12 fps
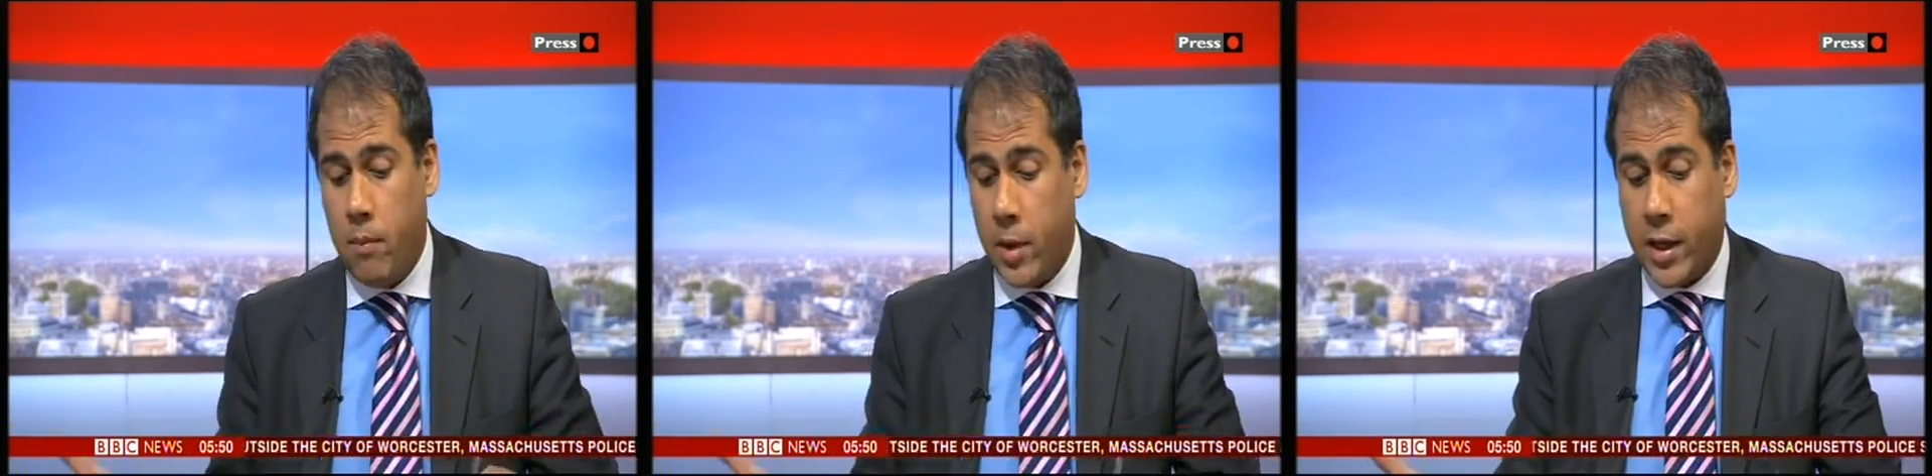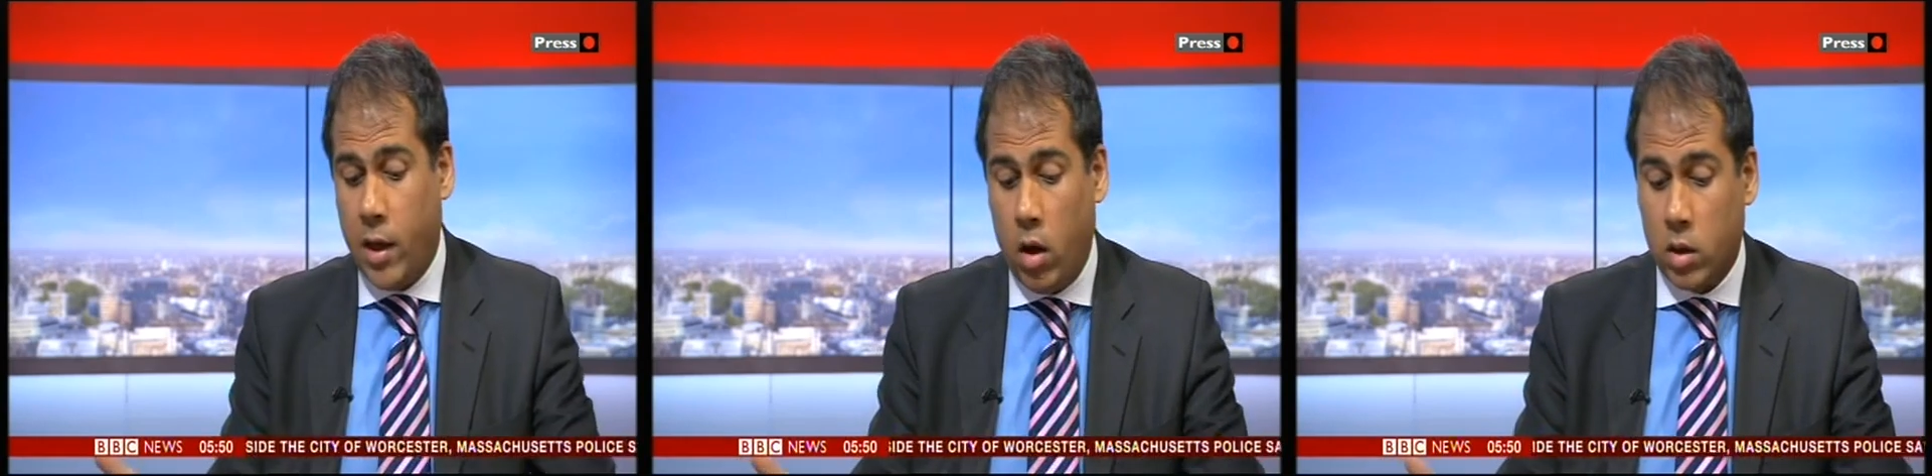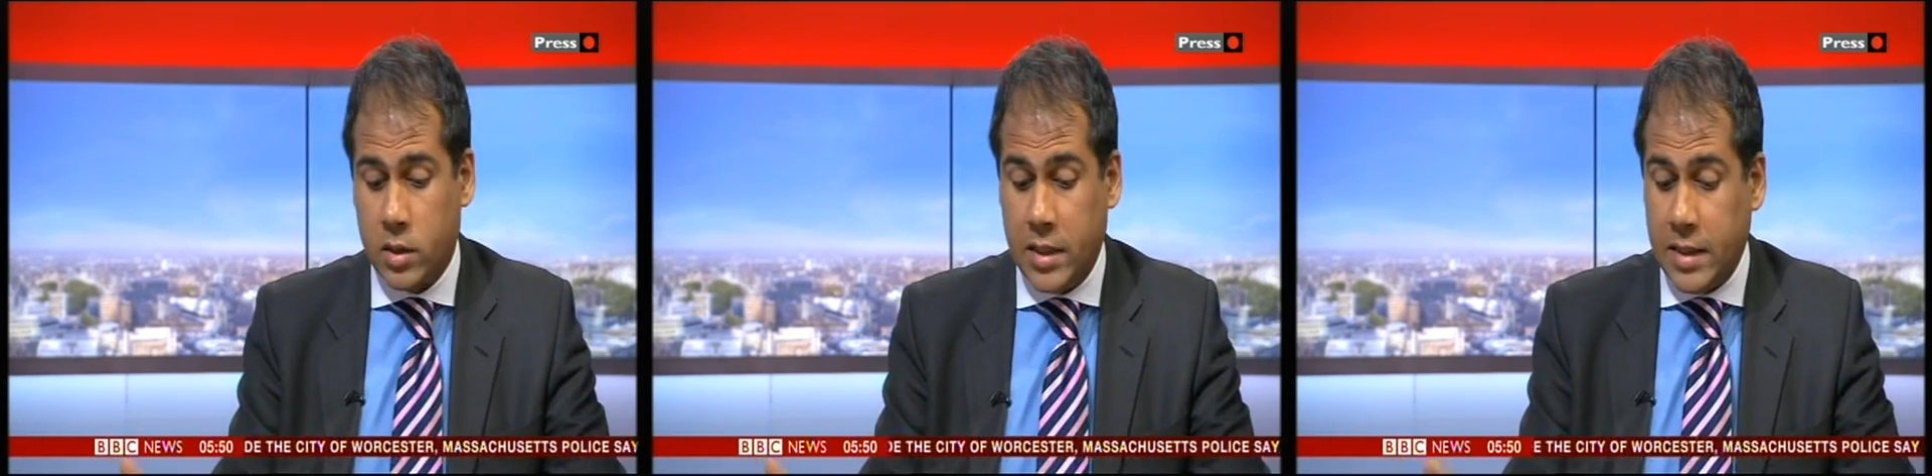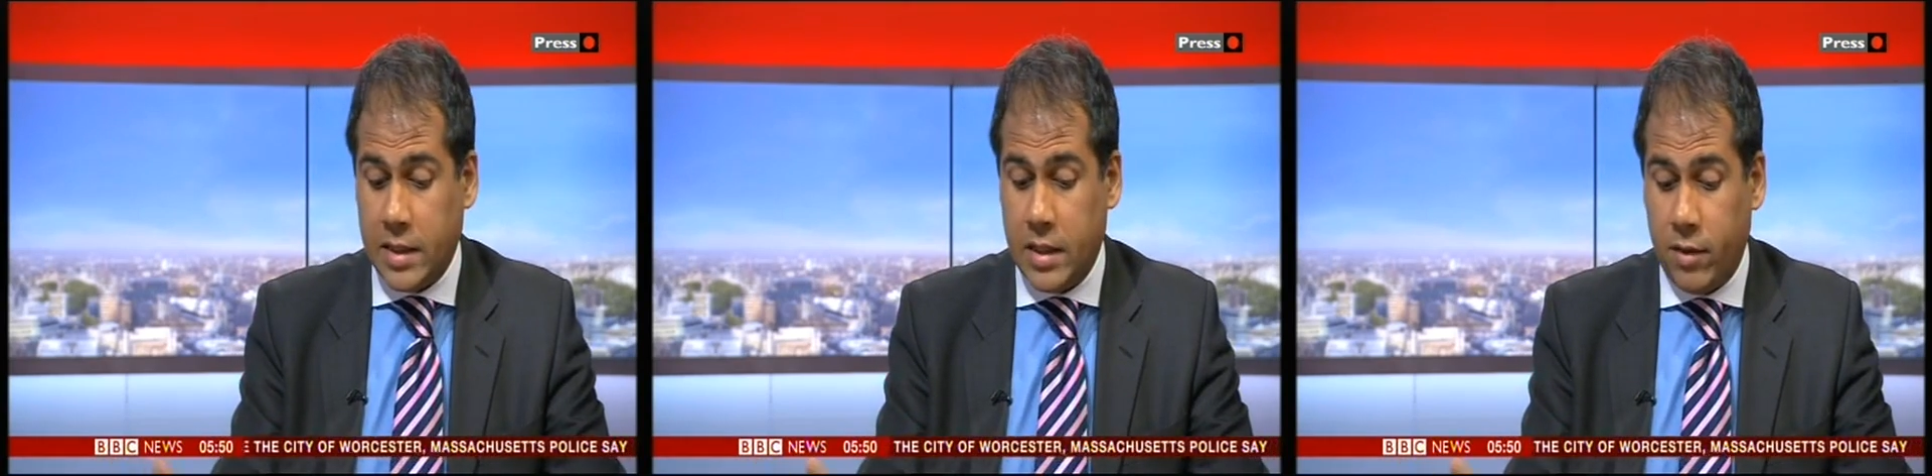because
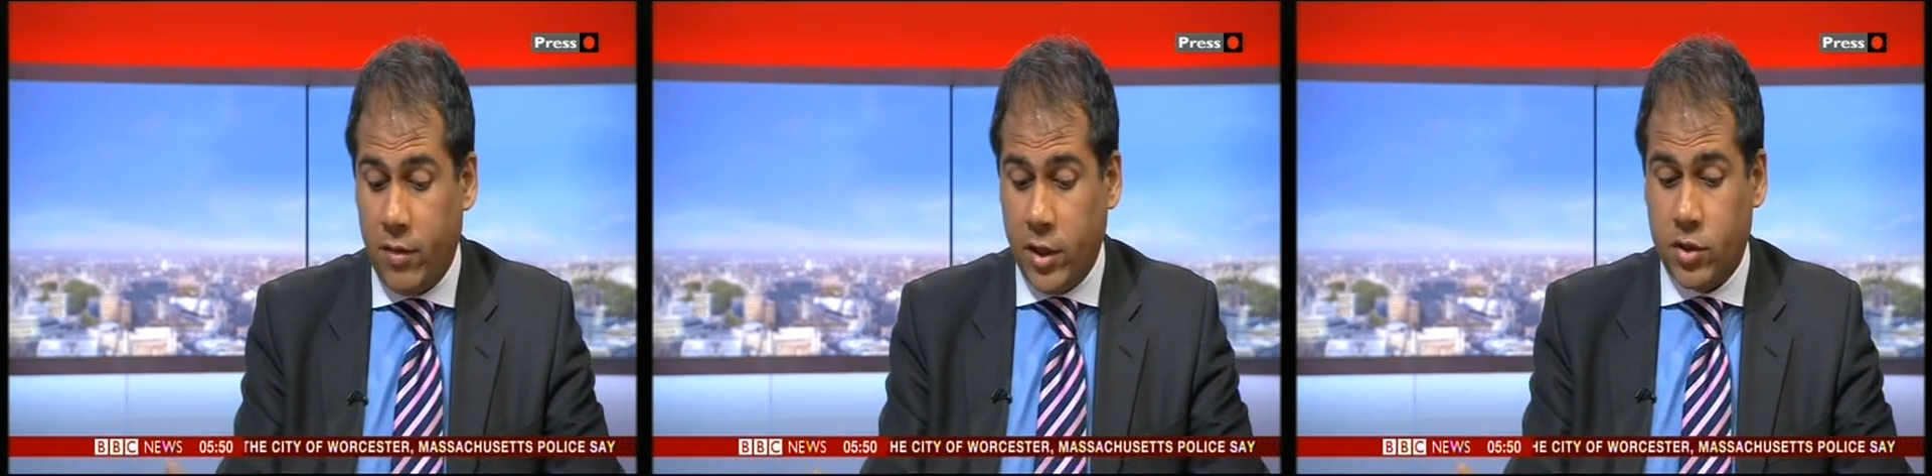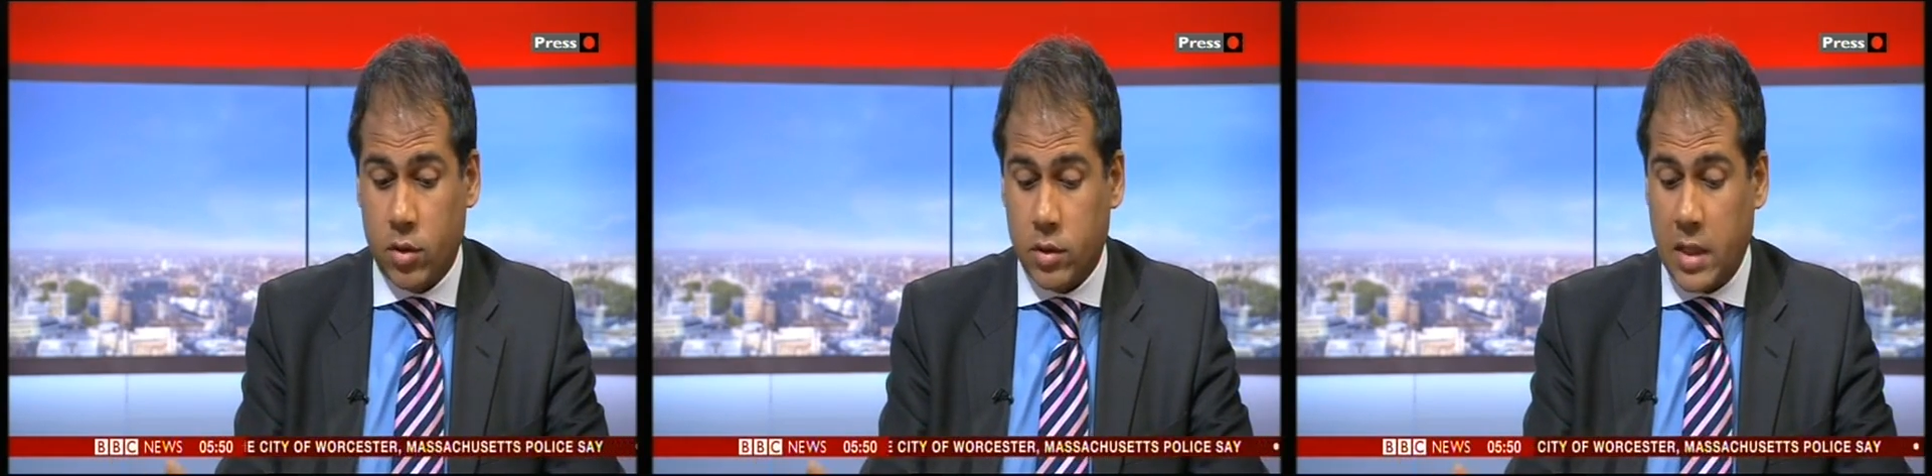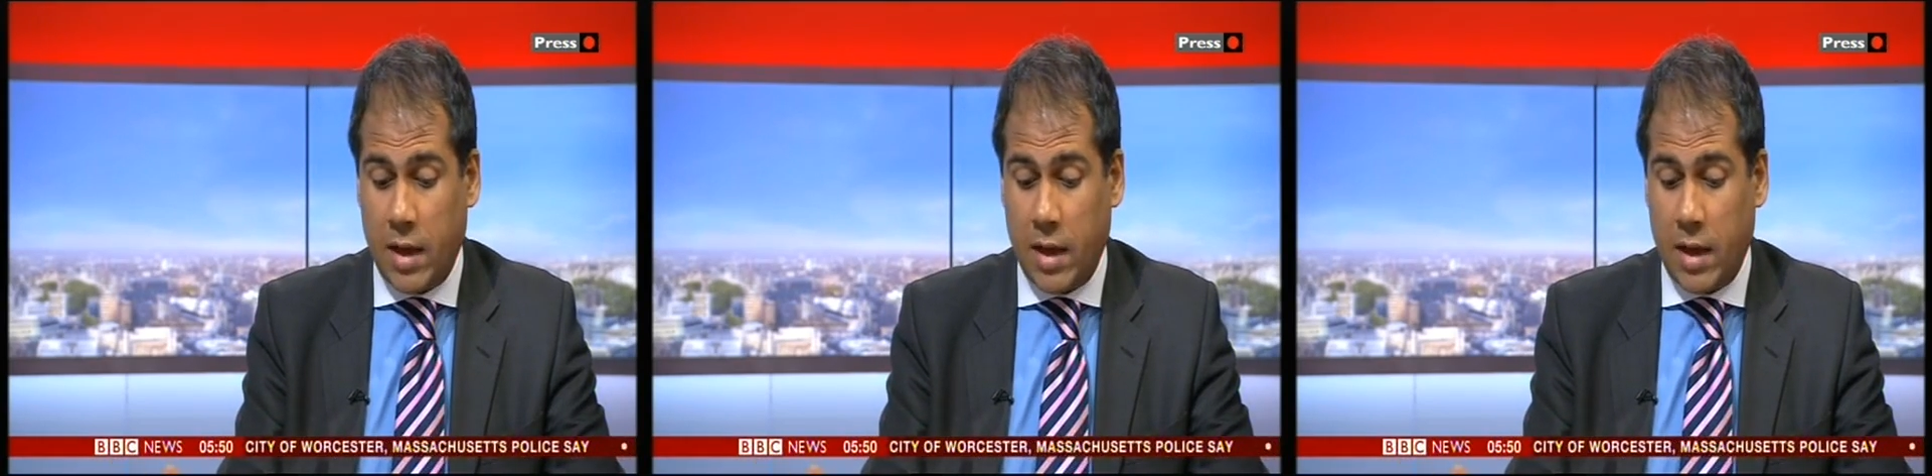these individuals